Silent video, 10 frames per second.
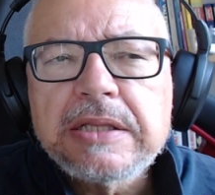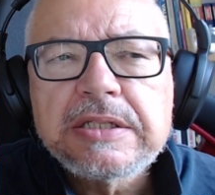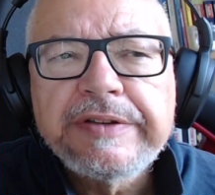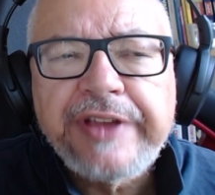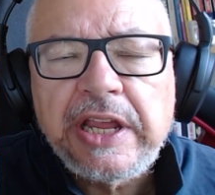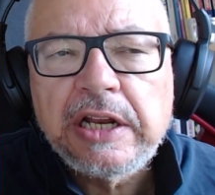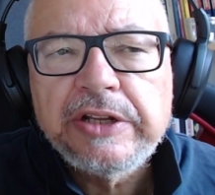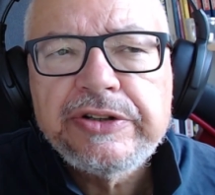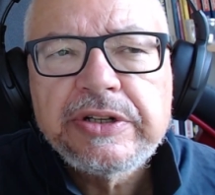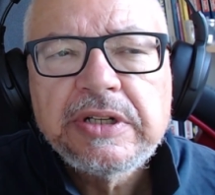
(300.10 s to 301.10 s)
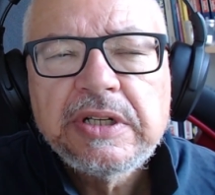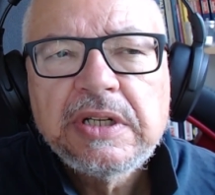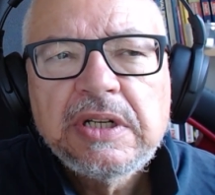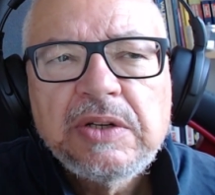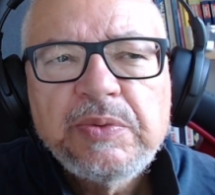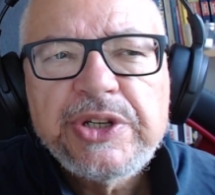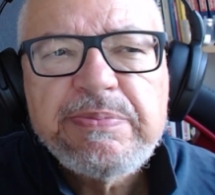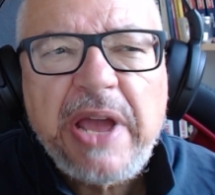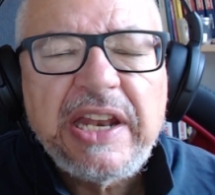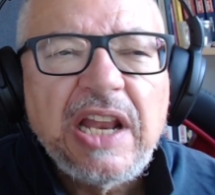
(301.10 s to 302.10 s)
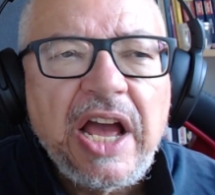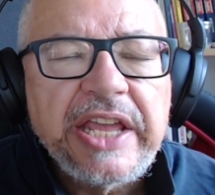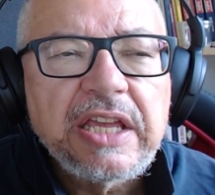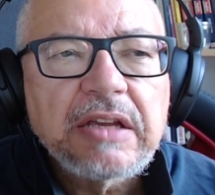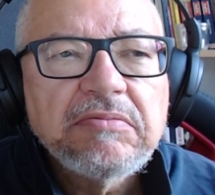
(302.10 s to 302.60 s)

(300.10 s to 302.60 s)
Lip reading: of England, which meant like